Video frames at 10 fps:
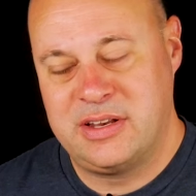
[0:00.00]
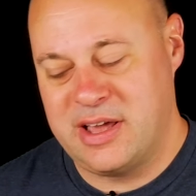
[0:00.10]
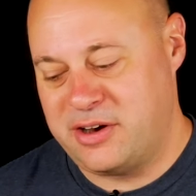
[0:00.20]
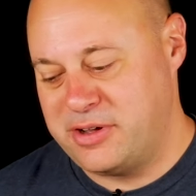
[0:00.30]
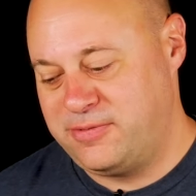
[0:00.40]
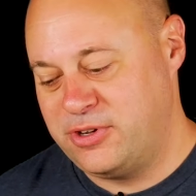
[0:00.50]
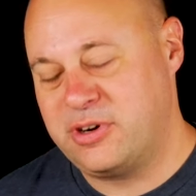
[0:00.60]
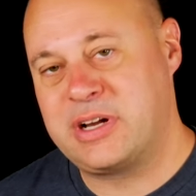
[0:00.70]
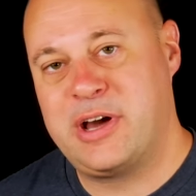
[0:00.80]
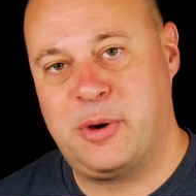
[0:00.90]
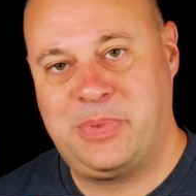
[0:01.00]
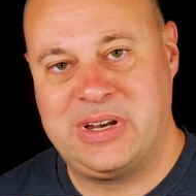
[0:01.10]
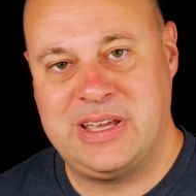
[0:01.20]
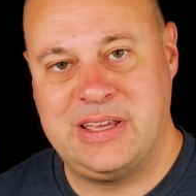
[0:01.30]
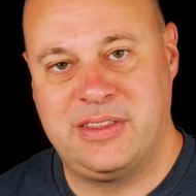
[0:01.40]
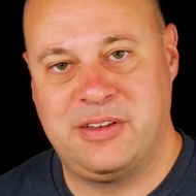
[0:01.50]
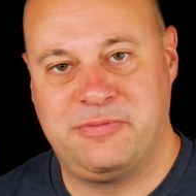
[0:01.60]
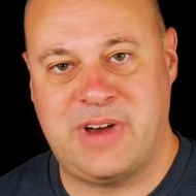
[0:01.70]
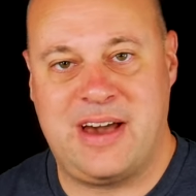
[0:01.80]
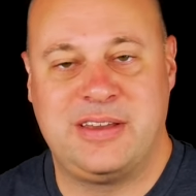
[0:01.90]
Now, if you're a company that
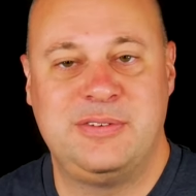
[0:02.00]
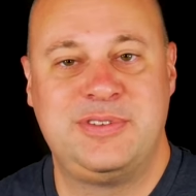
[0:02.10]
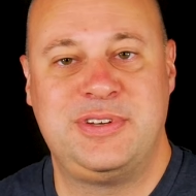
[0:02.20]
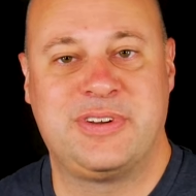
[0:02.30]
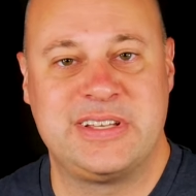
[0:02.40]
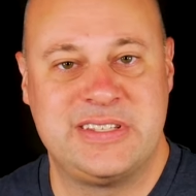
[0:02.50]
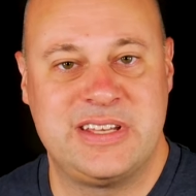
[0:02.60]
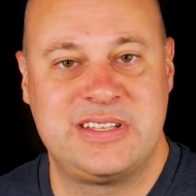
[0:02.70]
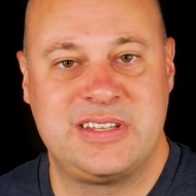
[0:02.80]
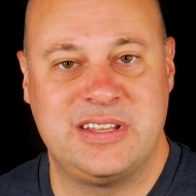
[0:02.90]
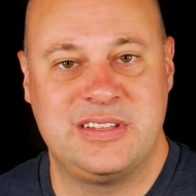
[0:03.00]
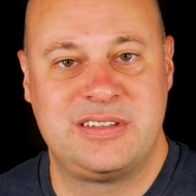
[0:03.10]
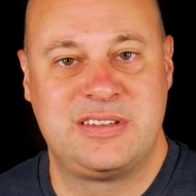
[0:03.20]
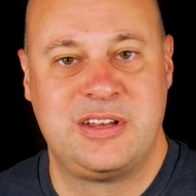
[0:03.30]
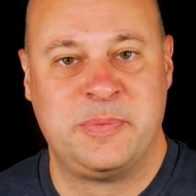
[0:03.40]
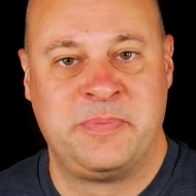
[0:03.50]
values your existence,